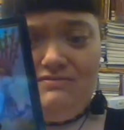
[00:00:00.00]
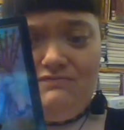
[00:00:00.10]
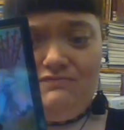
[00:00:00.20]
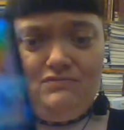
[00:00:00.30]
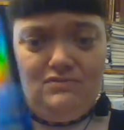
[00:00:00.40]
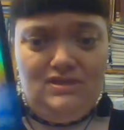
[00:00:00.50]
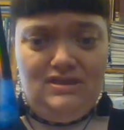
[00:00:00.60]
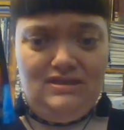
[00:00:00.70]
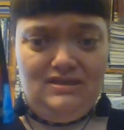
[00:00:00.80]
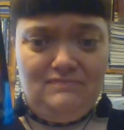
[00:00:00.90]

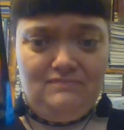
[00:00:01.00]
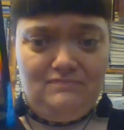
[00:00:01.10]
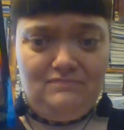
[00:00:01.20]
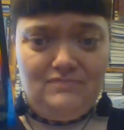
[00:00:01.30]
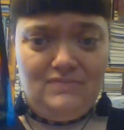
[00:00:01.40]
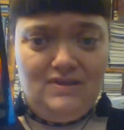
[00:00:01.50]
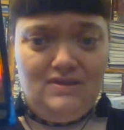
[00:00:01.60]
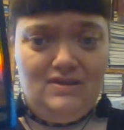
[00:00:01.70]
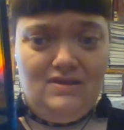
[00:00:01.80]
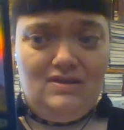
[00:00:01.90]
fully
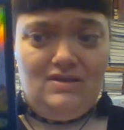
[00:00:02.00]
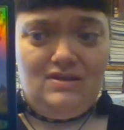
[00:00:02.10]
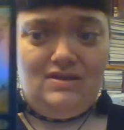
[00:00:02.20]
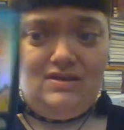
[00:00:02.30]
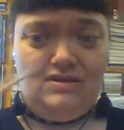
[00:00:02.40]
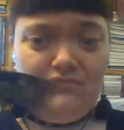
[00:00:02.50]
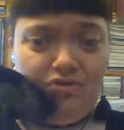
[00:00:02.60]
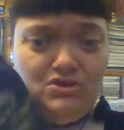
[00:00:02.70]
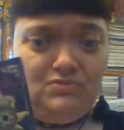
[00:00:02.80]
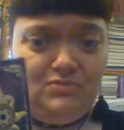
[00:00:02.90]

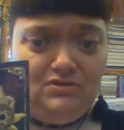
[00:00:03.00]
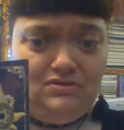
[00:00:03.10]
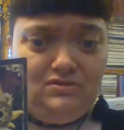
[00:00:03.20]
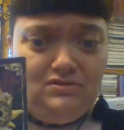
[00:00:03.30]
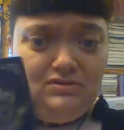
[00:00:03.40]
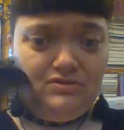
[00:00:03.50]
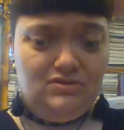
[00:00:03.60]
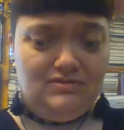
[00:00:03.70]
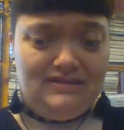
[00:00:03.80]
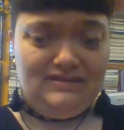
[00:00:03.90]
reversible,
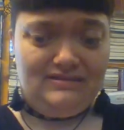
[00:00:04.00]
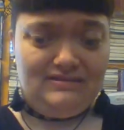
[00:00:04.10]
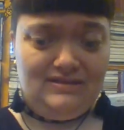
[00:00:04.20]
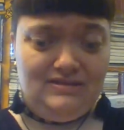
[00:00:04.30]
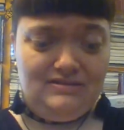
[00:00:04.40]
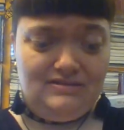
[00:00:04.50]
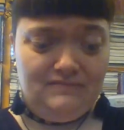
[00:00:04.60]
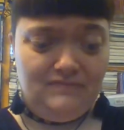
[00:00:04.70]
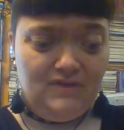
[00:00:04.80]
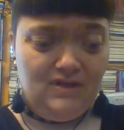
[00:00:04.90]
so that is nice.
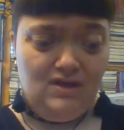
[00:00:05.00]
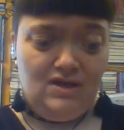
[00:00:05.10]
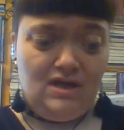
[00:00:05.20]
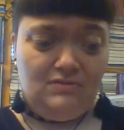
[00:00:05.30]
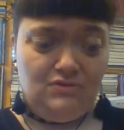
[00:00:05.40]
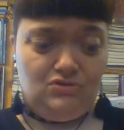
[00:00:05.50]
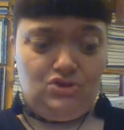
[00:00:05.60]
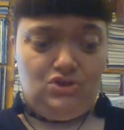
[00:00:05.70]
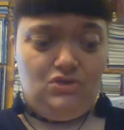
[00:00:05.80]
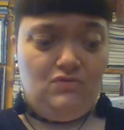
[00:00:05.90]
I'm not gonna
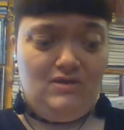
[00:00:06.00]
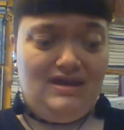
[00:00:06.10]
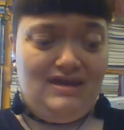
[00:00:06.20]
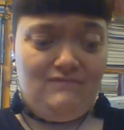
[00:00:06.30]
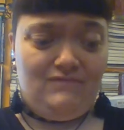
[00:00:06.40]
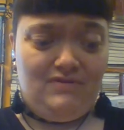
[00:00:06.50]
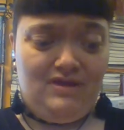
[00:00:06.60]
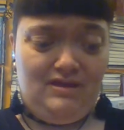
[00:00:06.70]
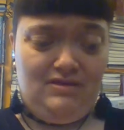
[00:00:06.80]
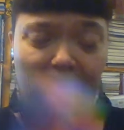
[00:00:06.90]
show
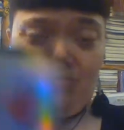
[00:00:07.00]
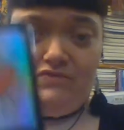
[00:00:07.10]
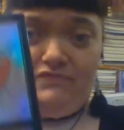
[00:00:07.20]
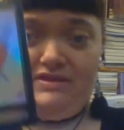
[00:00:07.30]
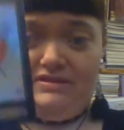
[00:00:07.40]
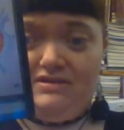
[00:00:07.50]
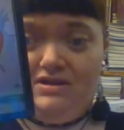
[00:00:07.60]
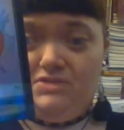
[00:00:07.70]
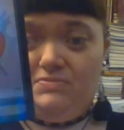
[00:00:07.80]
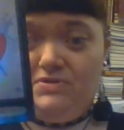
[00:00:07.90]
every one of these
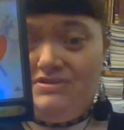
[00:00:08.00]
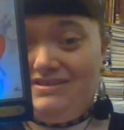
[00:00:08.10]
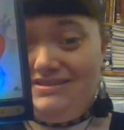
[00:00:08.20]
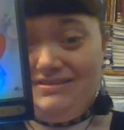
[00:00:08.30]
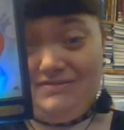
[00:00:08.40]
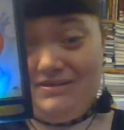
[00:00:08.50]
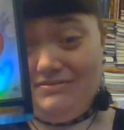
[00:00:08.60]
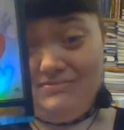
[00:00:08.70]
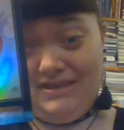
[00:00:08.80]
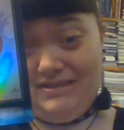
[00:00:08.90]
cards because it's a
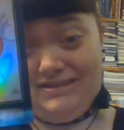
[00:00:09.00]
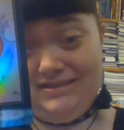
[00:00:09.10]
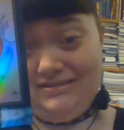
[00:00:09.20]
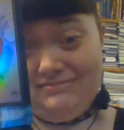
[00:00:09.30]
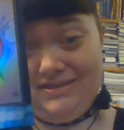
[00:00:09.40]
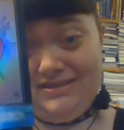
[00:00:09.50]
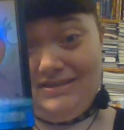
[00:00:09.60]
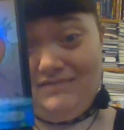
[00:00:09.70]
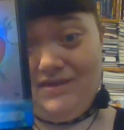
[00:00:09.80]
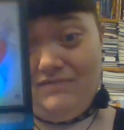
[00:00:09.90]
Rider White Smite
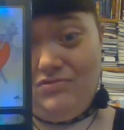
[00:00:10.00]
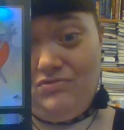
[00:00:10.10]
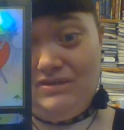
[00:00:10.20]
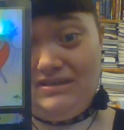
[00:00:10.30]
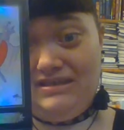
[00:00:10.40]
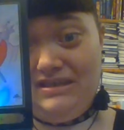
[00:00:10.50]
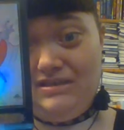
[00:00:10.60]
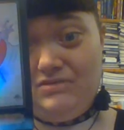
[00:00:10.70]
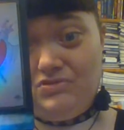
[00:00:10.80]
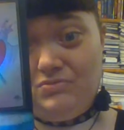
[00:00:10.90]
deck. We have all seen
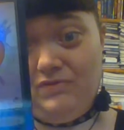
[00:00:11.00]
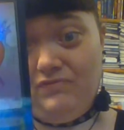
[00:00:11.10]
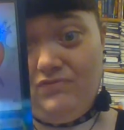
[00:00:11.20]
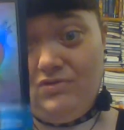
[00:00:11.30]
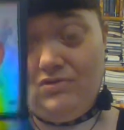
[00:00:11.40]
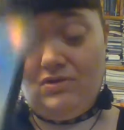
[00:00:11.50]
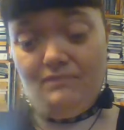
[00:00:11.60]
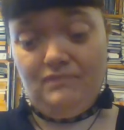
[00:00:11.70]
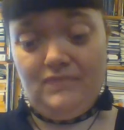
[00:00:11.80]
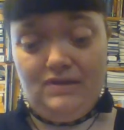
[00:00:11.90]
those before.
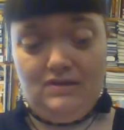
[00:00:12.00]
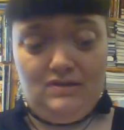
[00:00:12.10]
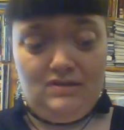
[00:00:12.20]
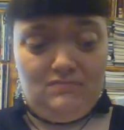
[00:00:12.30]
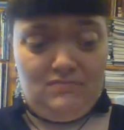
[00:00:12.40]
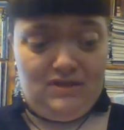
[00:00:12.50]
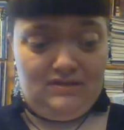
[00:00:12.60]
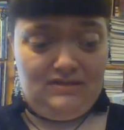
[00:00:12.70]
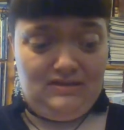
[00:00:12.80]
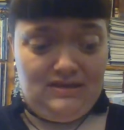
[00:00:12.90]

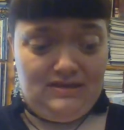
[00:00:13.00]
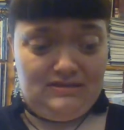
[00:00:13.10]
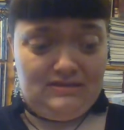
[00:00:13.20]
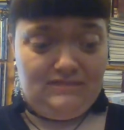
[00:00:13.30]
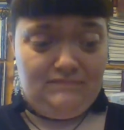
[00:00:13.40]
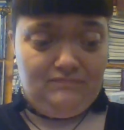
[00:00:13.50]
But yes,